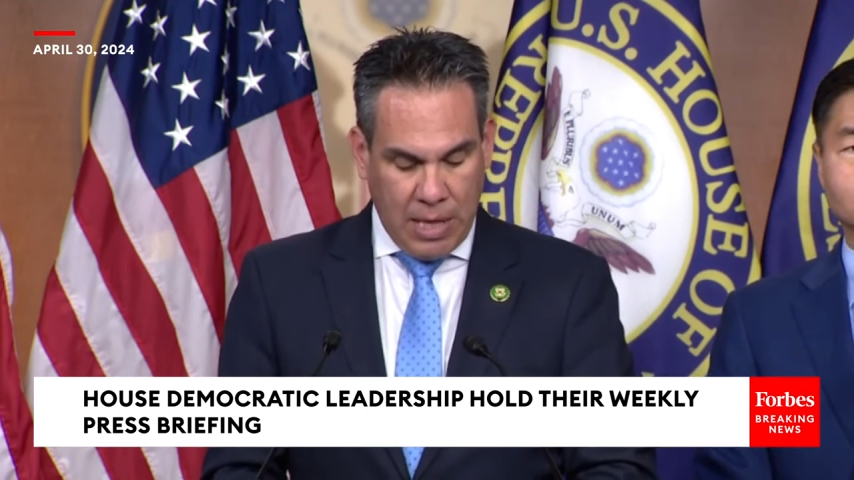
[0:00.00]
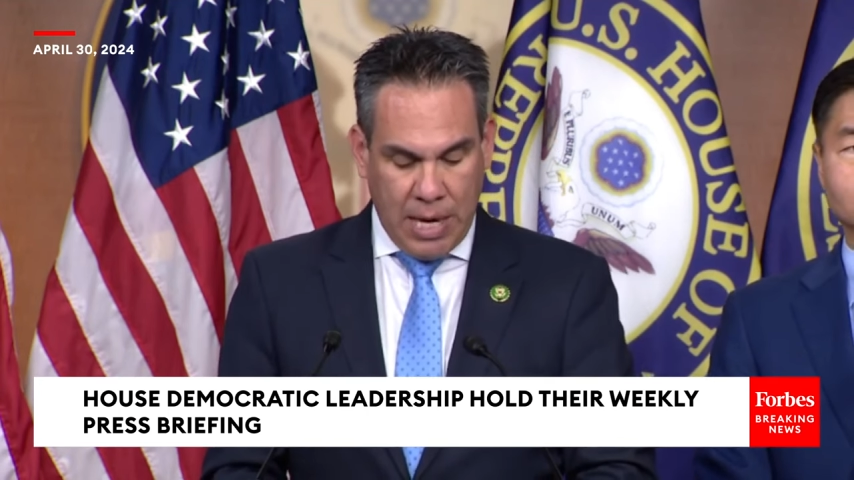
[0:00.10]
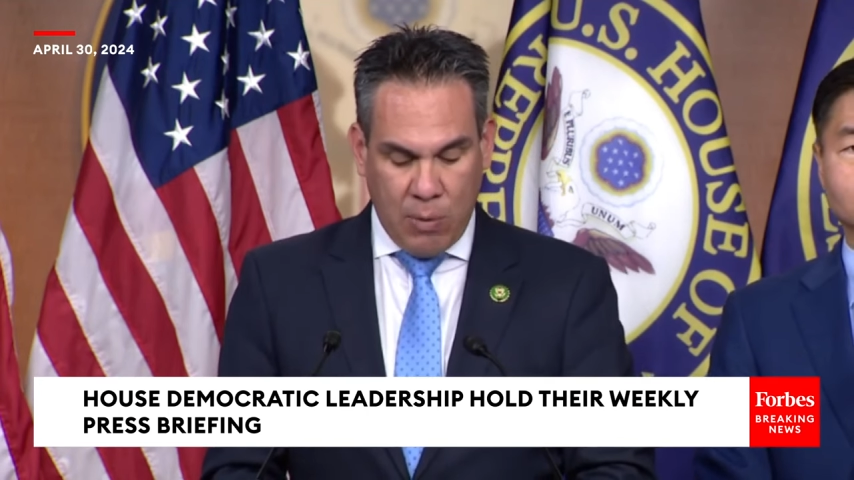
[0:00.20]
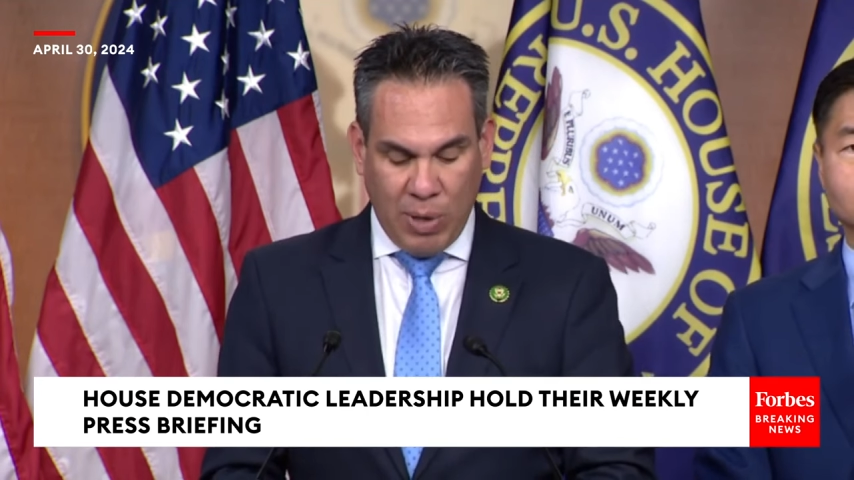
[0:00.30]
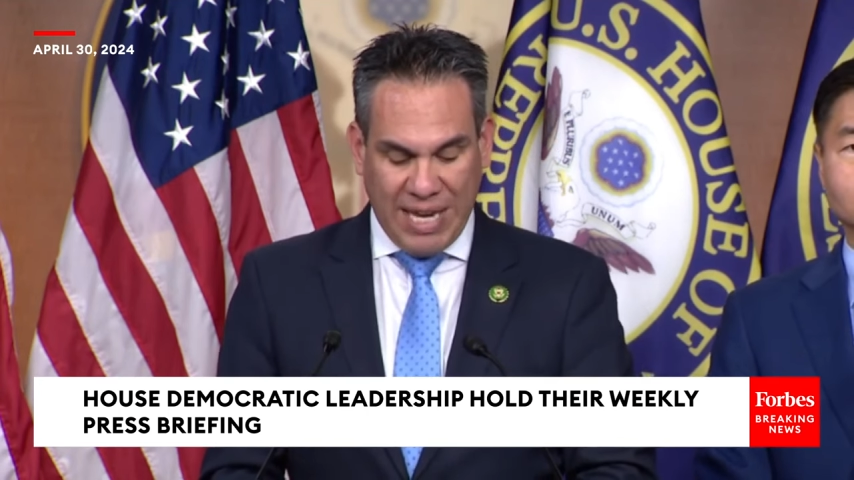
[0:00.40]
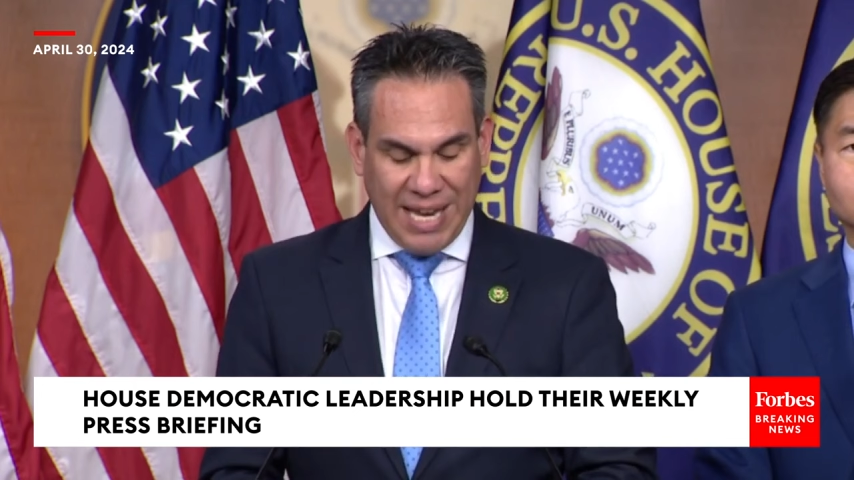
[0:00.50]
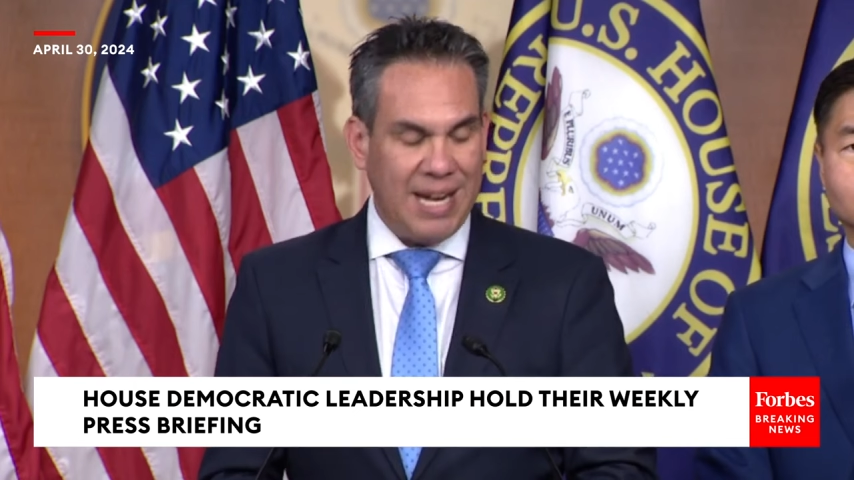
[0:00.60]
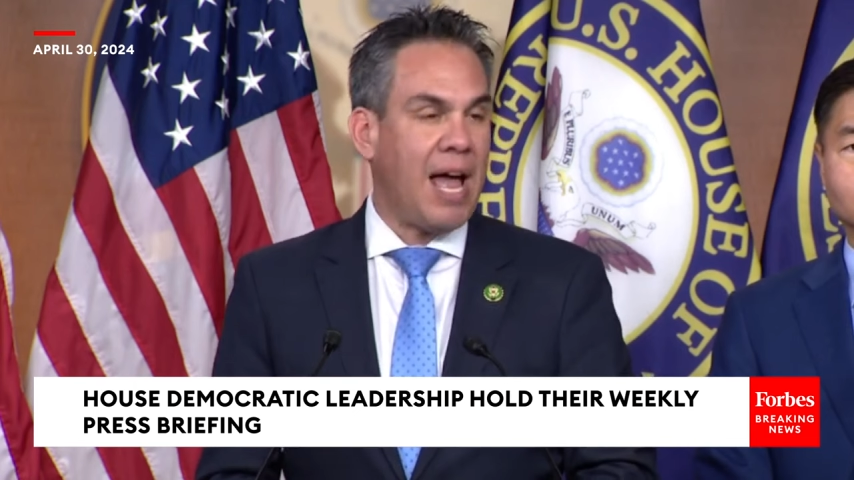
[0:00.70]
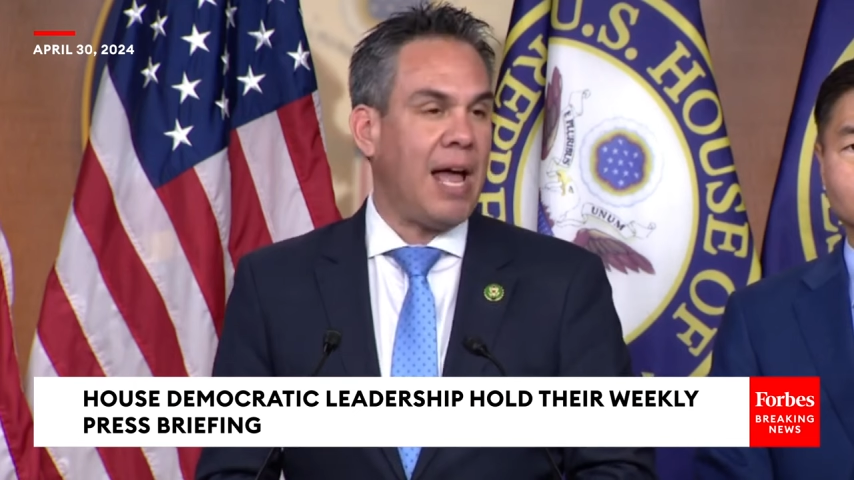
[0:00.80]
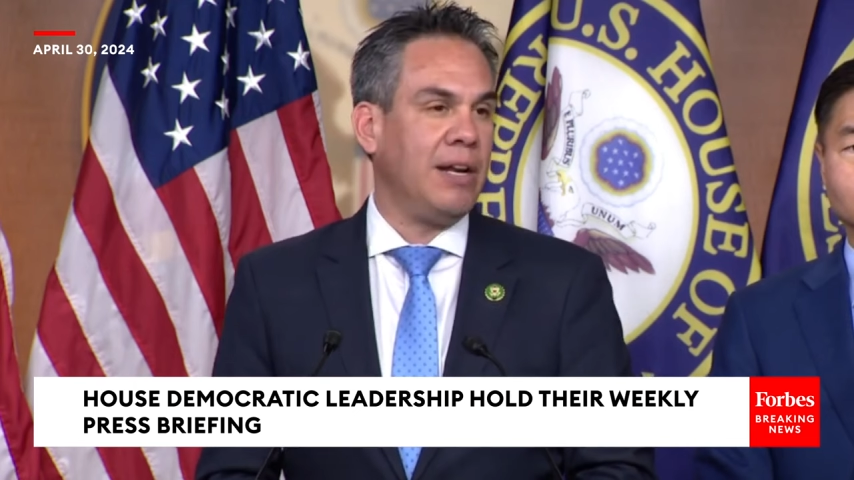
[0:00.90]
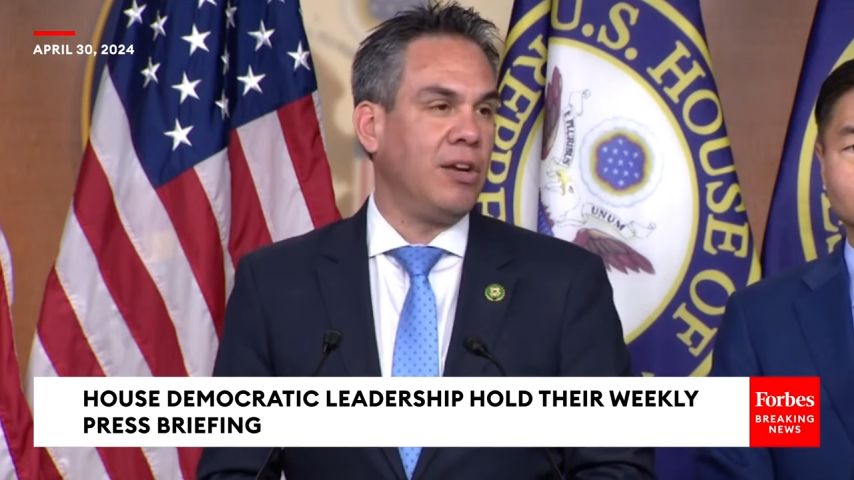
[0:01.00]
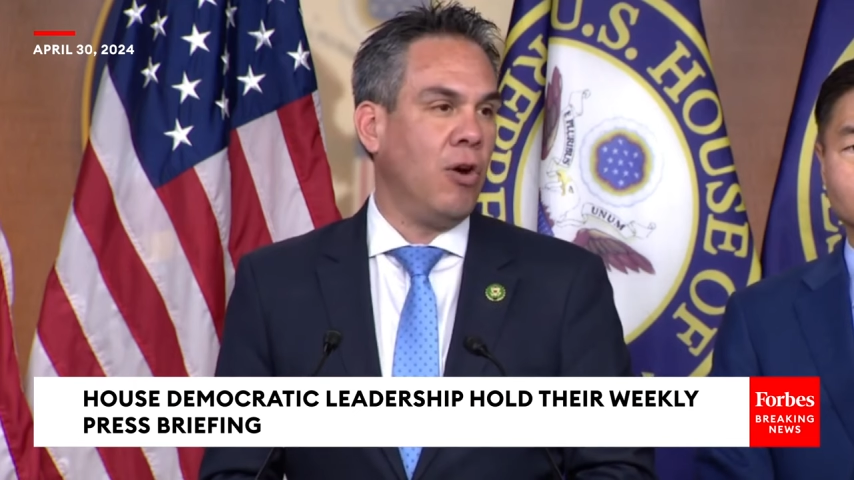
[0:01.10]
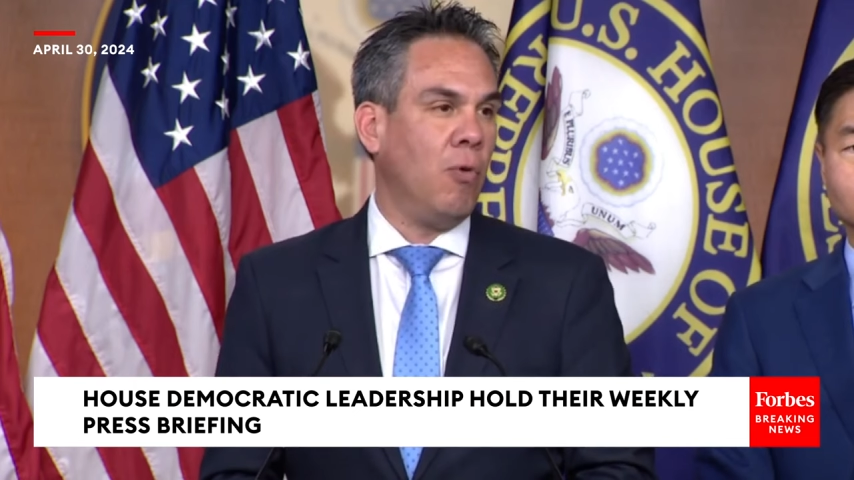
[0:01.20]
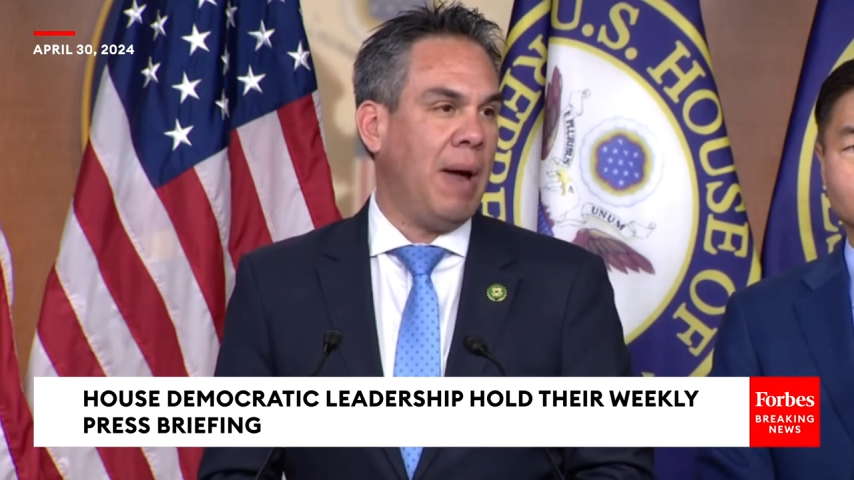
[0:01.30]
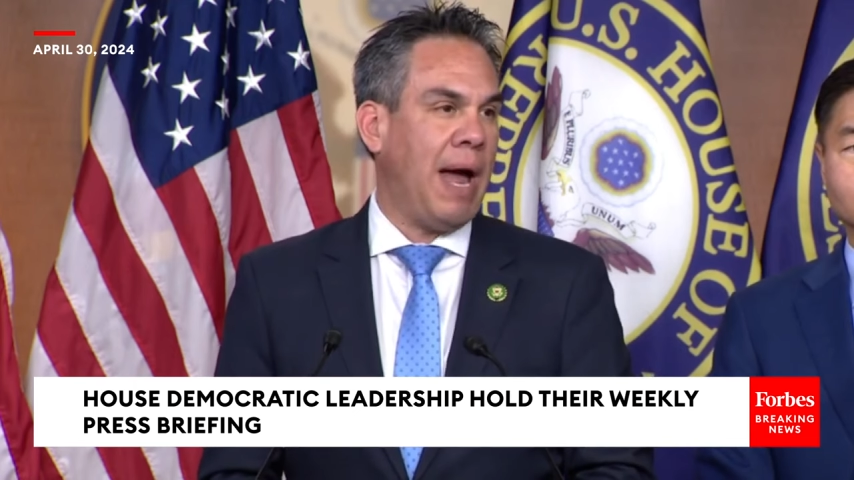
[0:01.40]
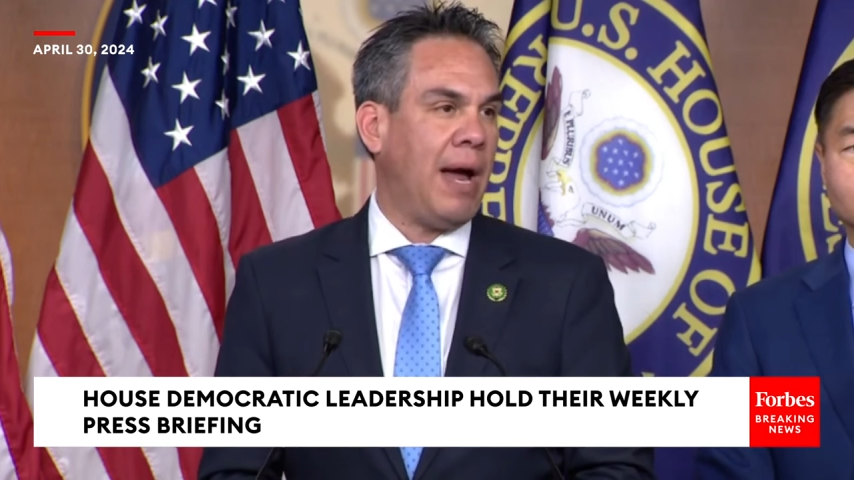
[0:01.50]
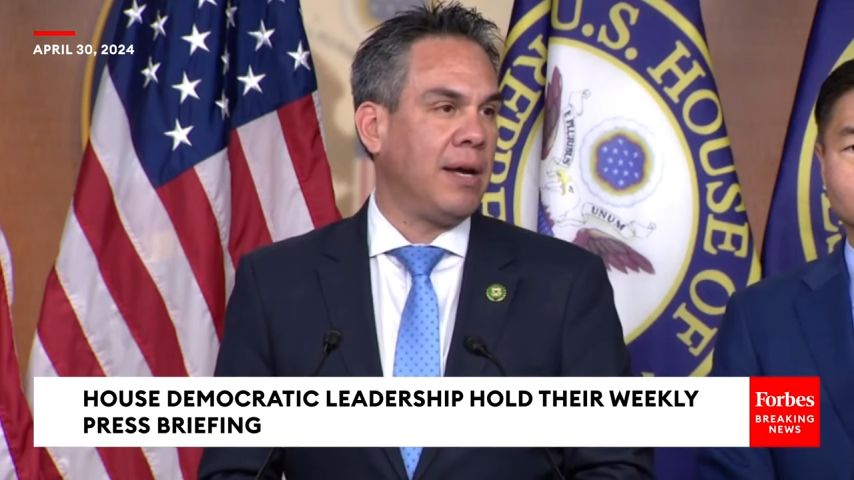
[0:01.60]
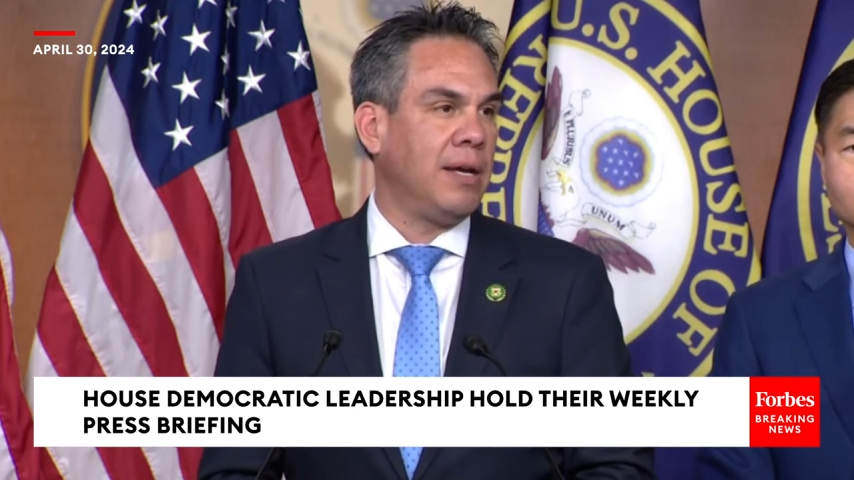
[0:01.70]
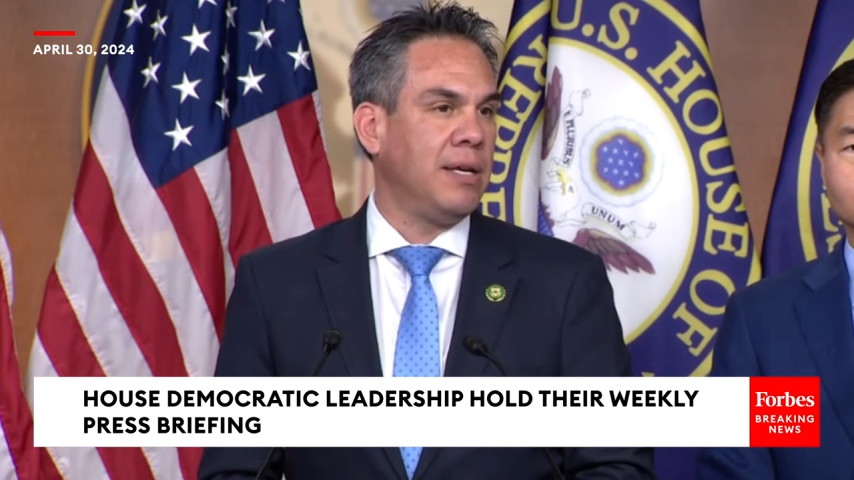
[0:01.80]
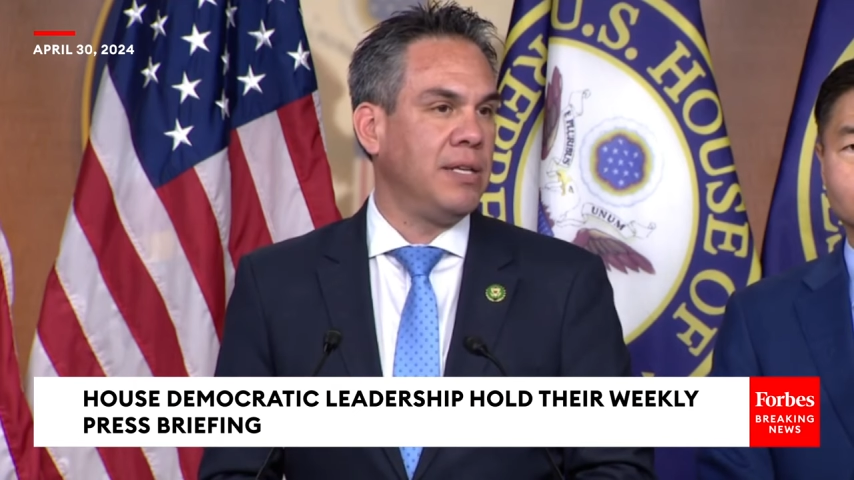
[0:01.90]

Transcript: and we cannot go back